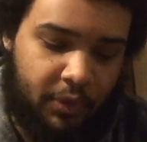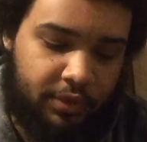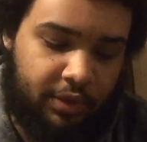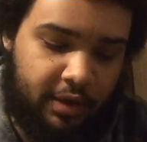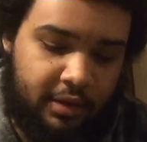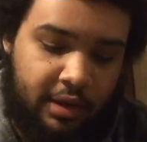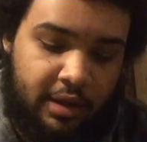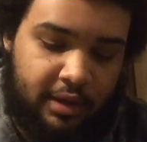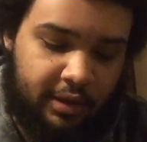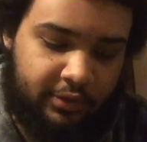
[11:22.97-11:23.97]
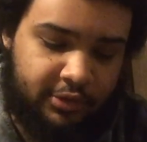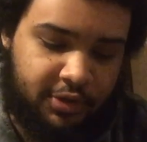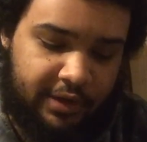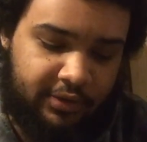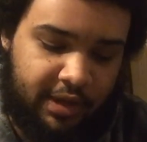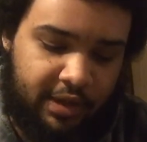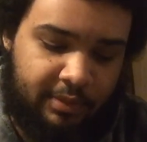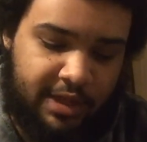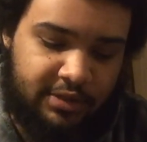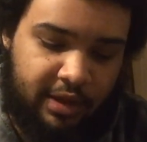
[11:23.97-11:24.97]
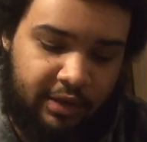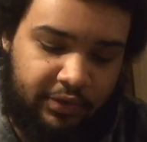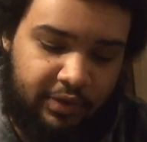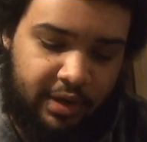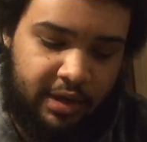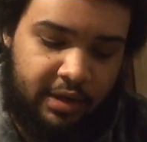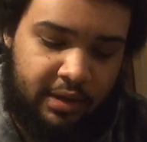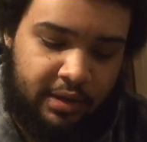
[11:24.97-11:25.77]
Athena tries to take the match to the outside.